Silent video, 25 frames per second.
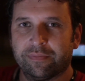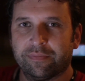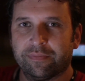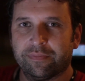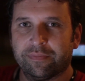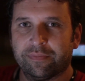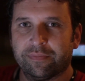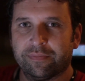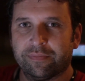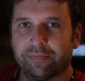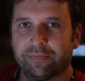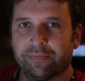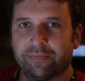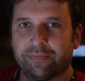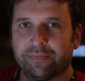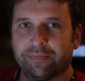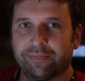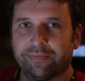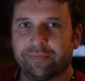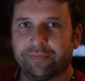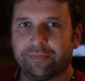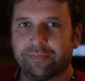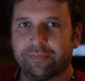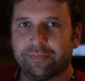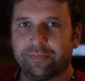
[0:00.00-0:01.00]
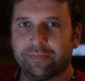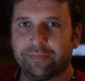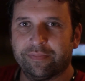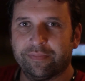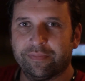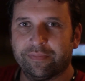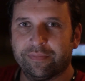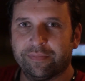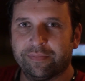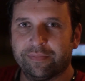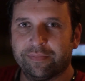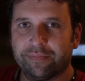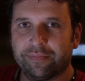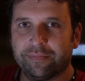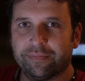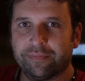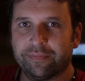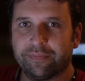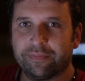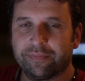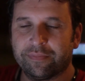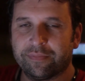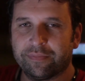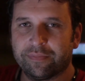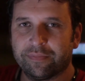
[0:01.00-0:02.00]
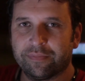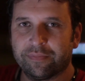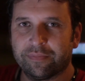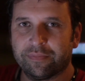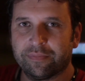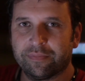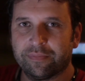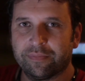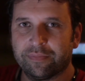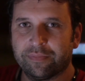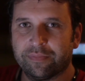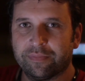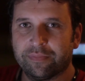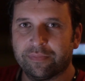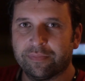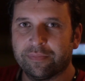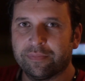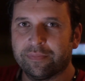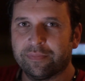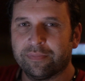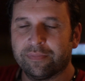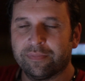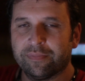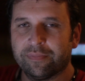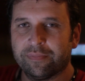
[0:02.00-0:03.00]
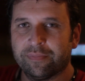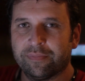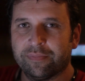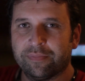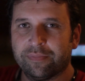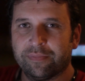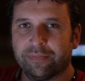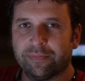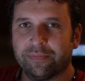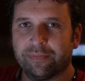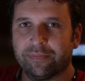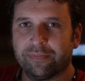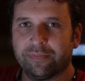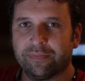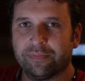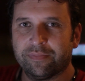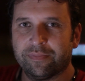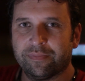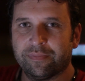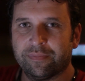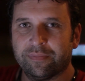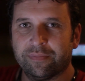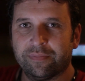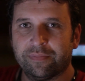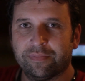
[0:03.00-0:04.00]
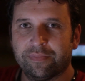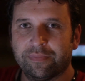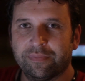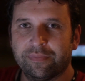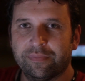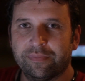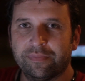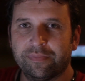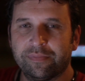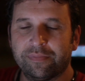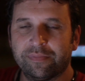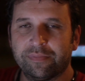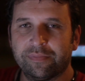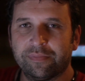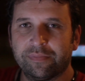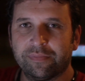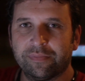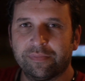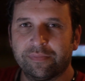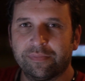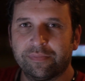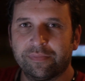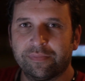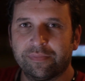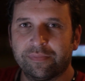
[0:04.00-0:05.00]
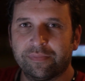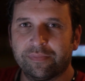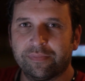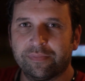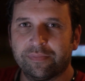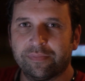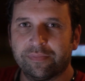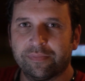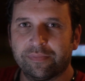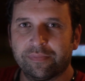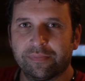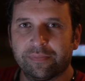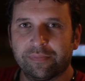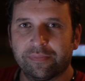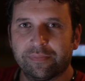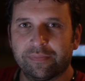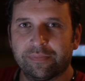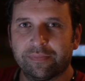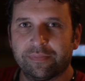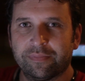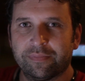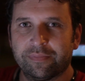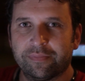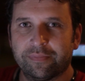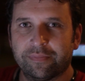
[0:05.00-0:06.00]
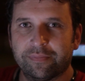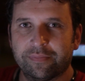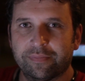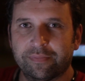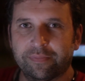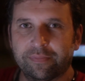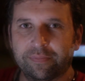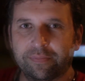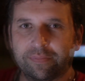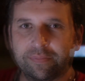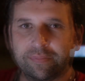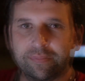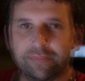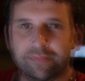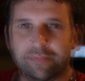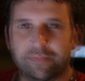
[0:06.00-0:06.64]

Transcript: [no speech]